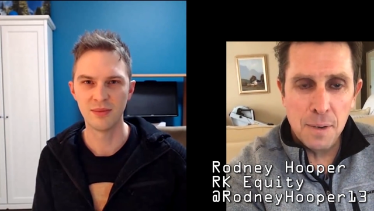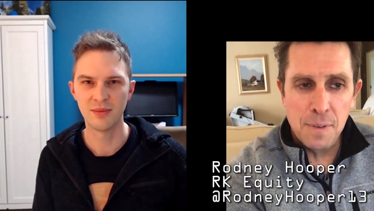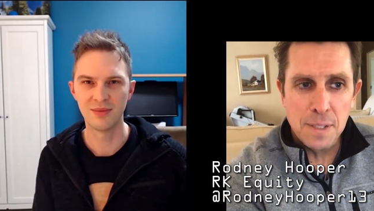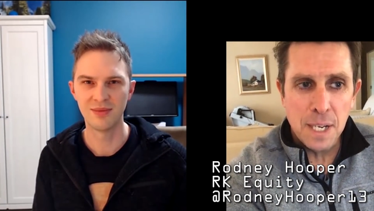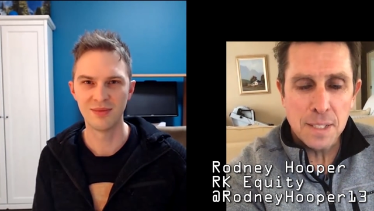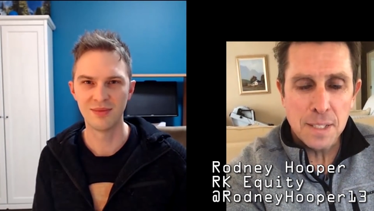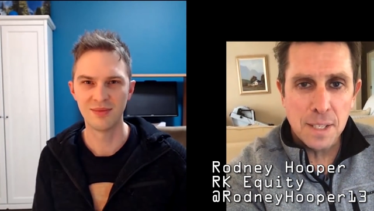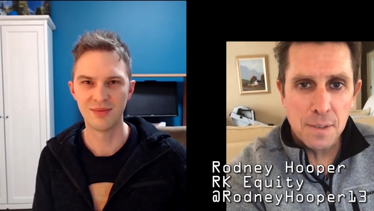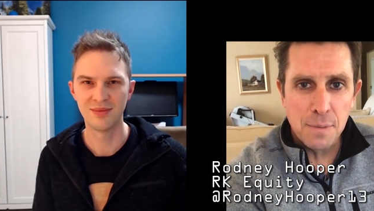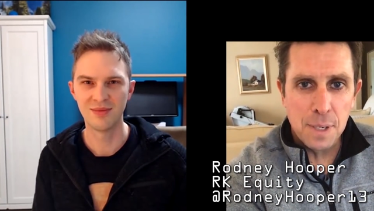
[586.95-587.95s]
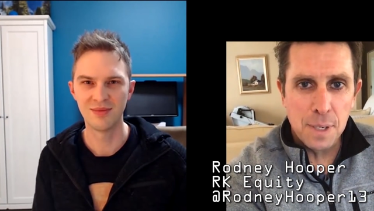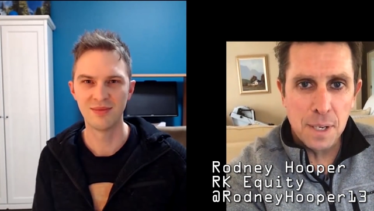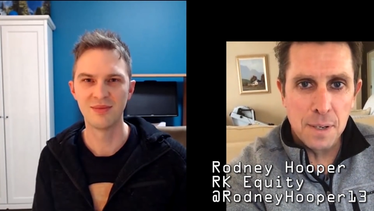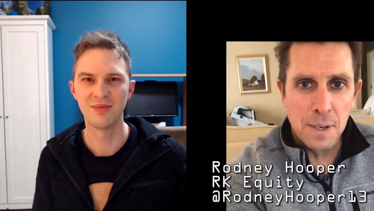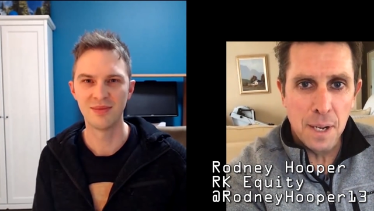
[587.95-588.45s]
Speaker 1: uh, fantastic if we
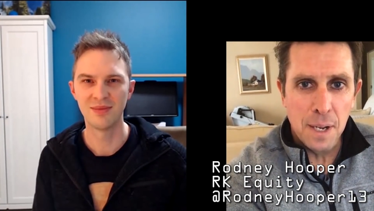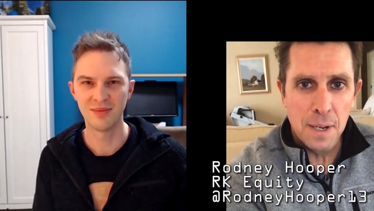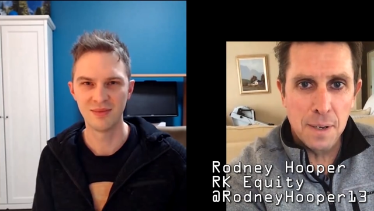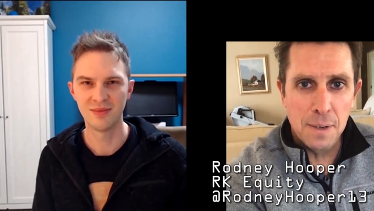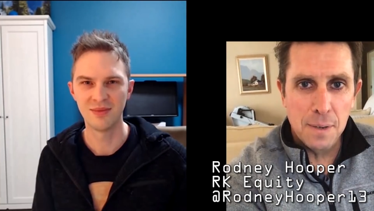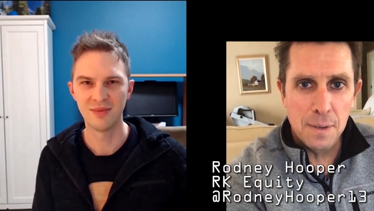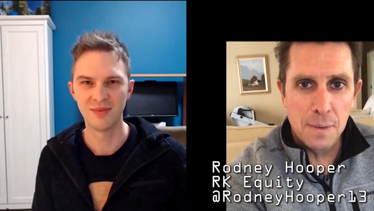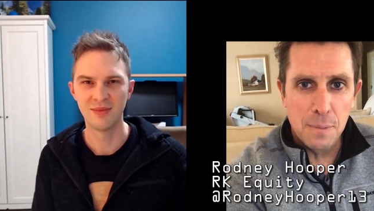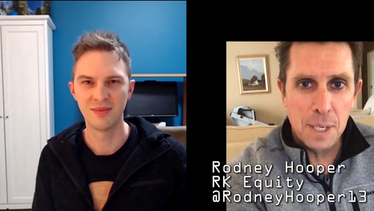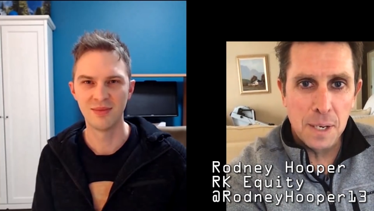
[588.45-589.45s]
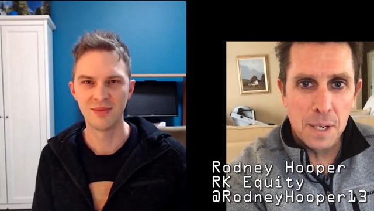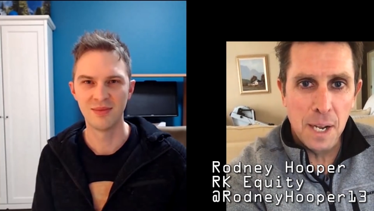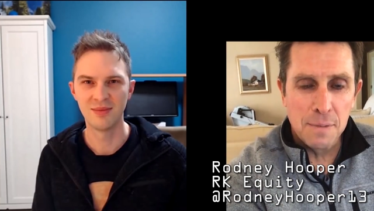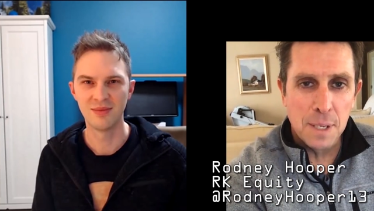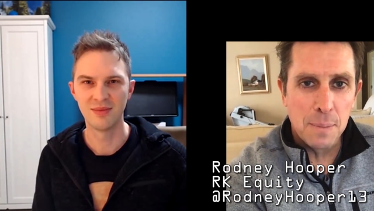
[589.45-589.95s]
can uh, we can
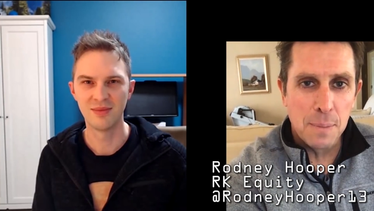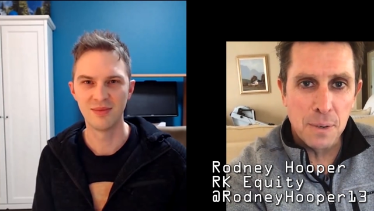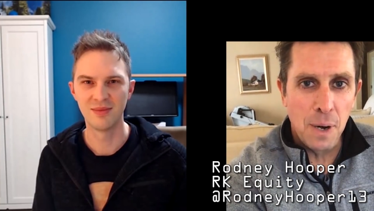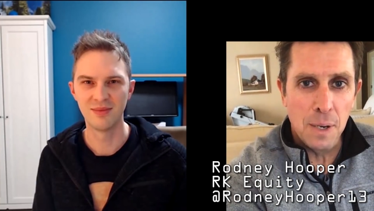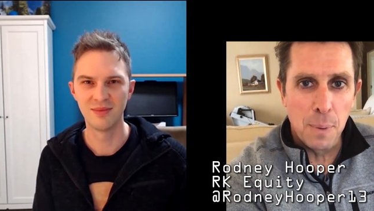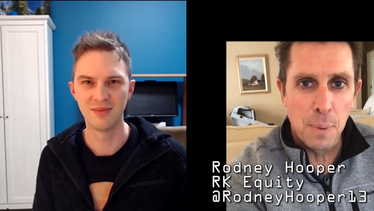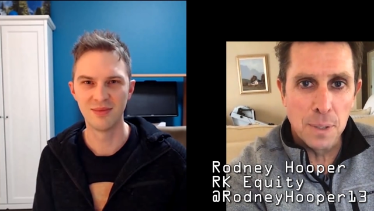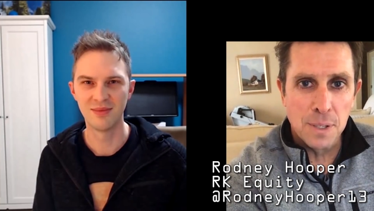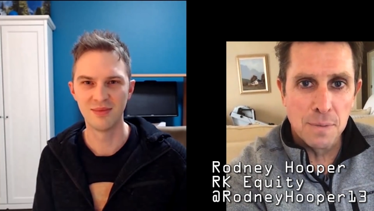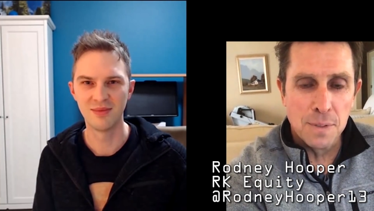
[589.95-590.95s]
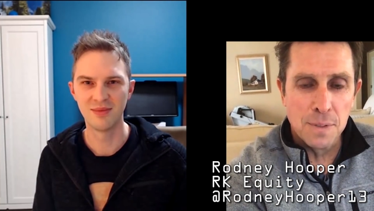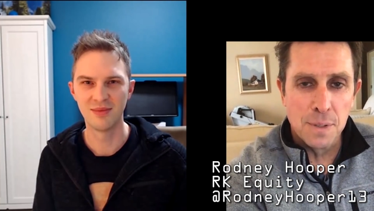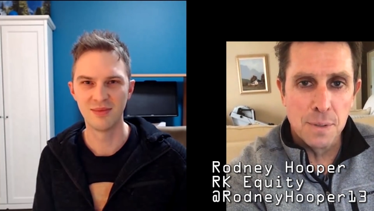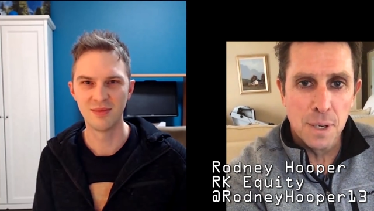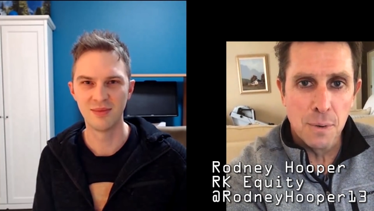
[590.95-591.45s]
have something really positive
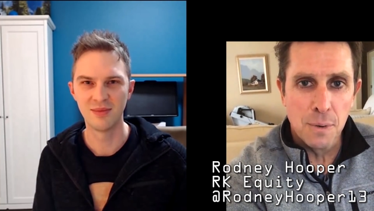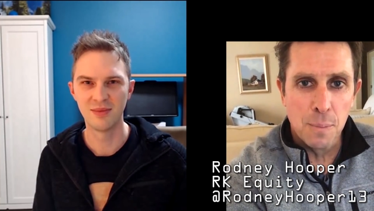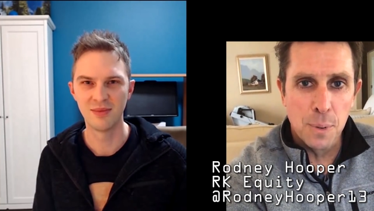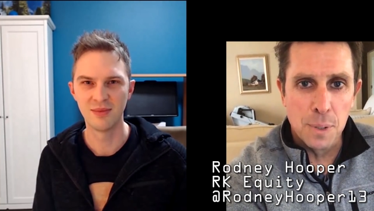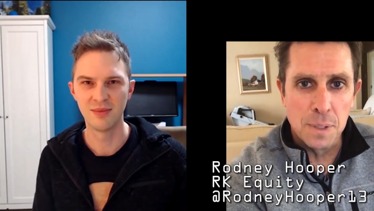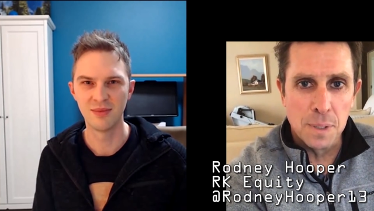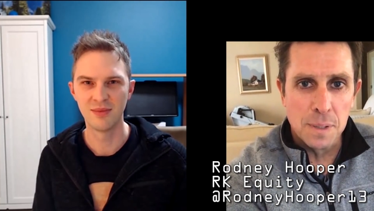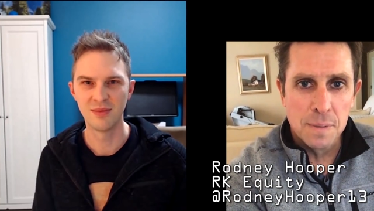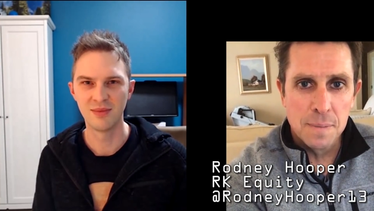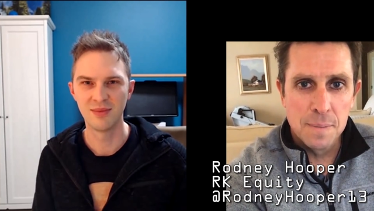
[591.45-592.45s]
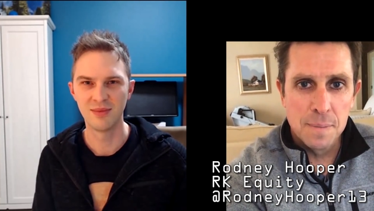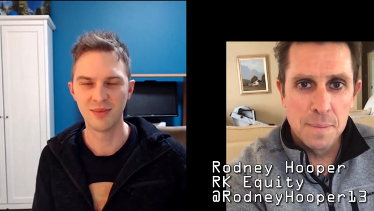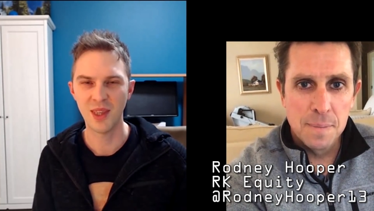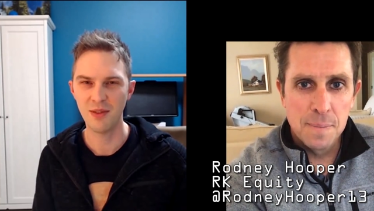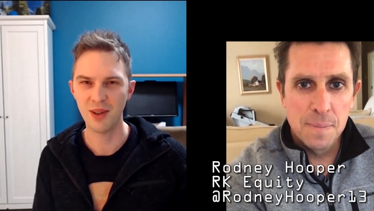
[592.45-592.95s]
to uh, report.
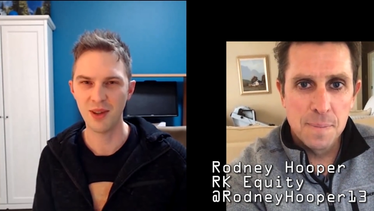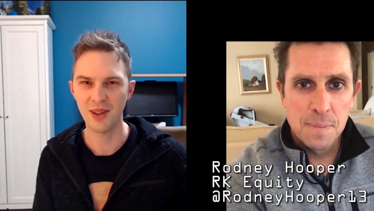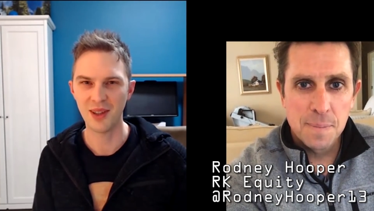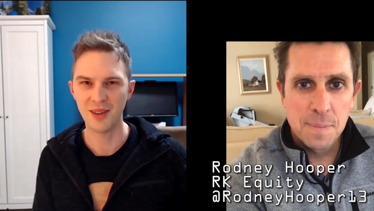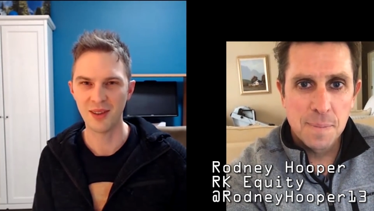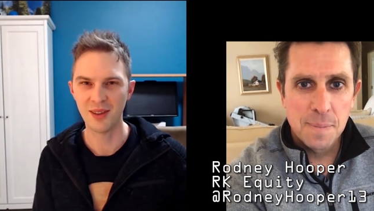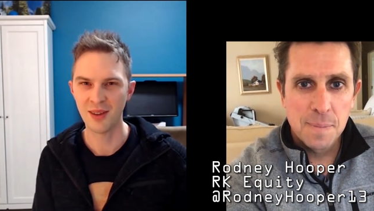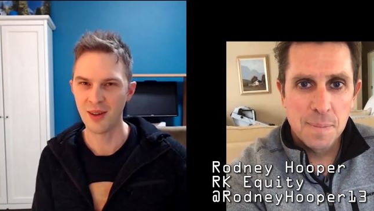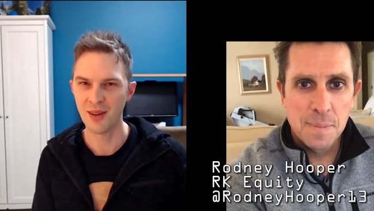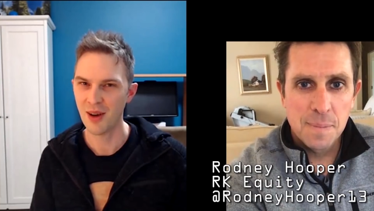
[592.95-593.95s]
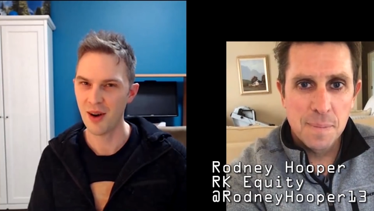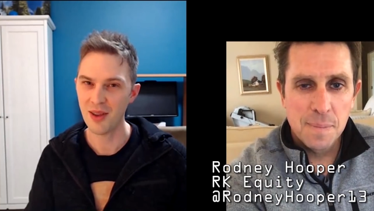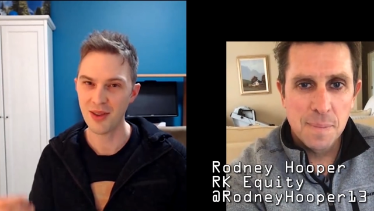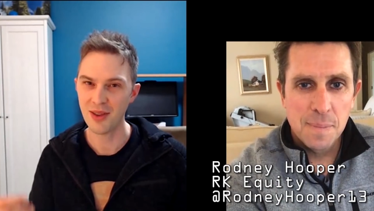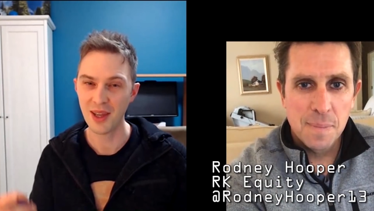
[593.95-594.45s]
Speaker 2: Definitely. All
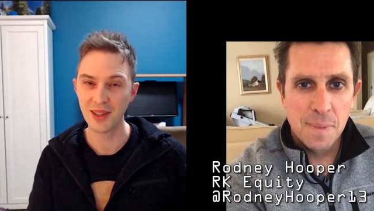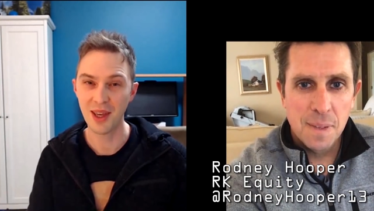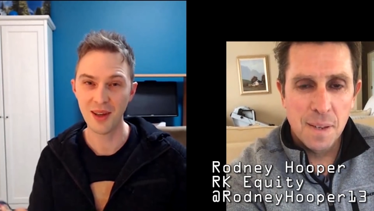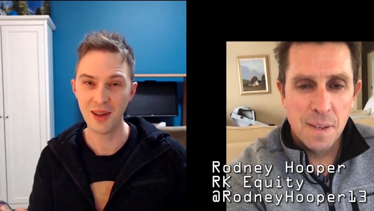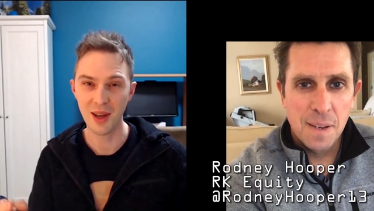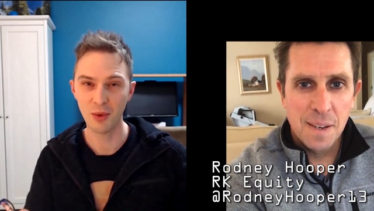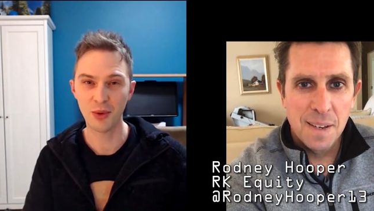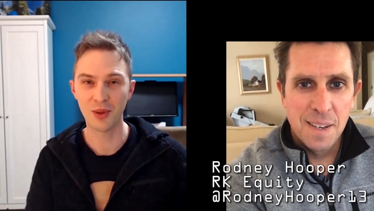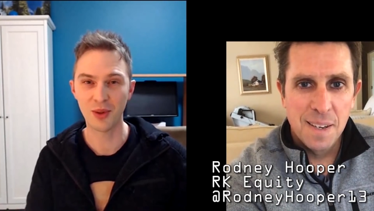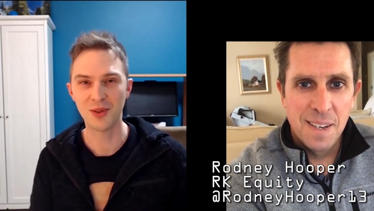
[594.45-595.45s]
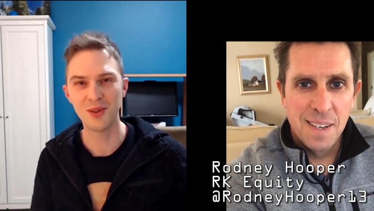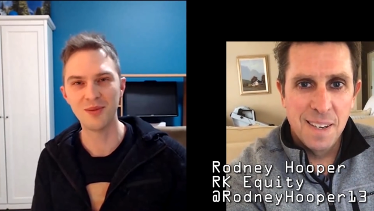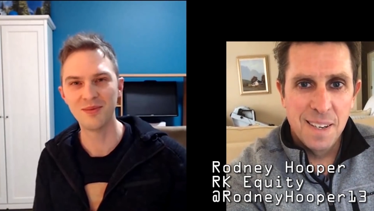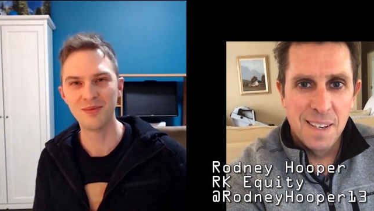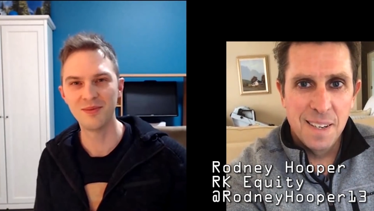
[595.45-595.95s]
right. Thanks again, and we'll talk
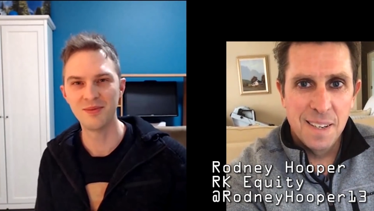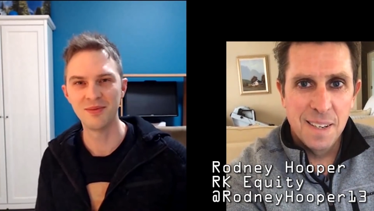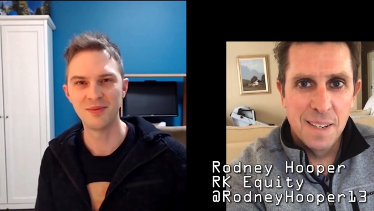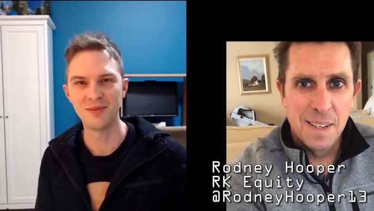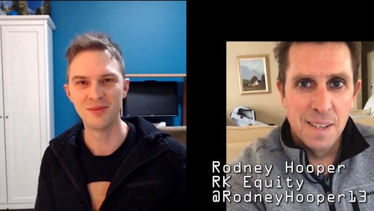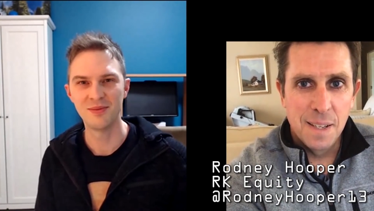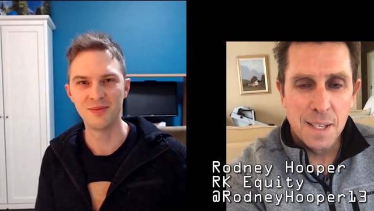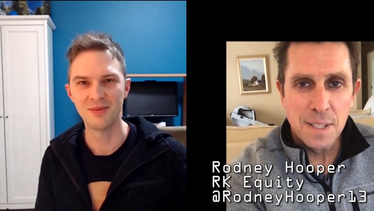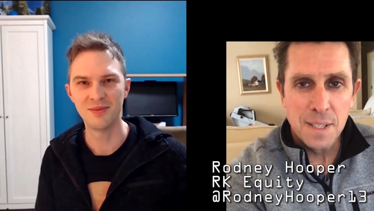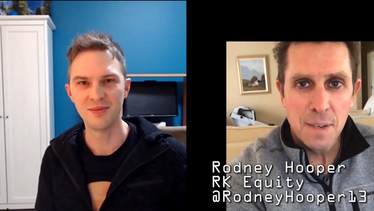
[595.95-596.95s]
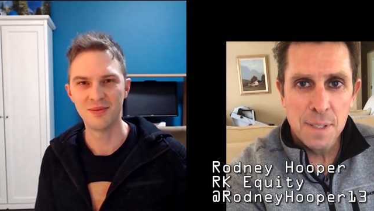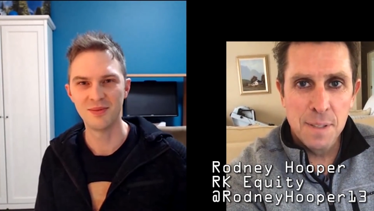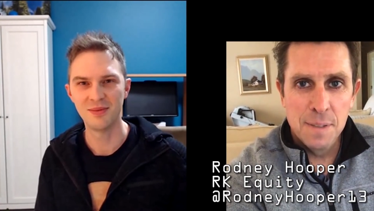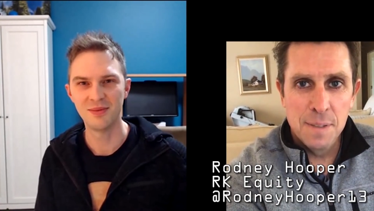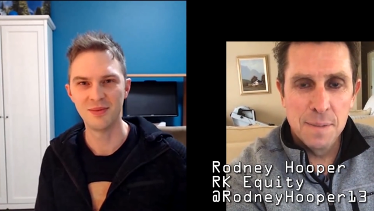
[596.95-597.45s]
soon.
Speaker 1: Thanks, Ivan.